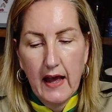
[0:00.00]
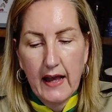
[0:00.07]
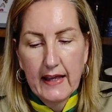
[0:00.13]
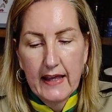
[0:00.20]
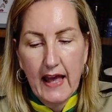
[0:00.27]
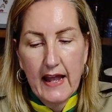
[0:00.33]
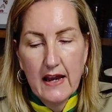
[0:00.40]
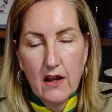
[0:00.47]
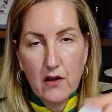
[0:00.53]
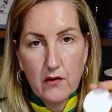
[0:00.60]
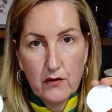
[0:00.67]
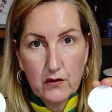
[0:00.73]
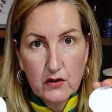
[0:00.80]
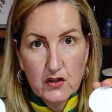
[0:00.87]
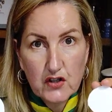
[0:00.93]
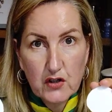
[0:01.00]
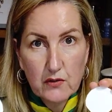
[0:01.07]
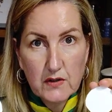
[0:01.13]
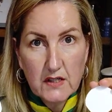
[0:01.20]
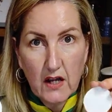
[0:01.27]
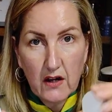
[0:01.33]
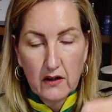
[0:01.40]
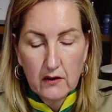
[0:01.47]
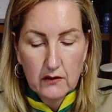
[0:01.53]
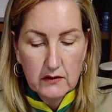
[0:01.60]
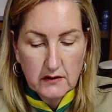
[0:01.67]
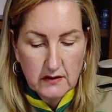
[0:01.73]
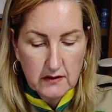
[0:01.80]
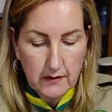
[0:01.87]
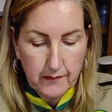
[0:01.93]
Again, those 2
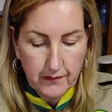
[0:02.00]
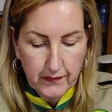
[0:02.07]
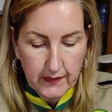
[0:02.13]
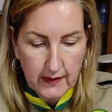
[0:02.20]
circles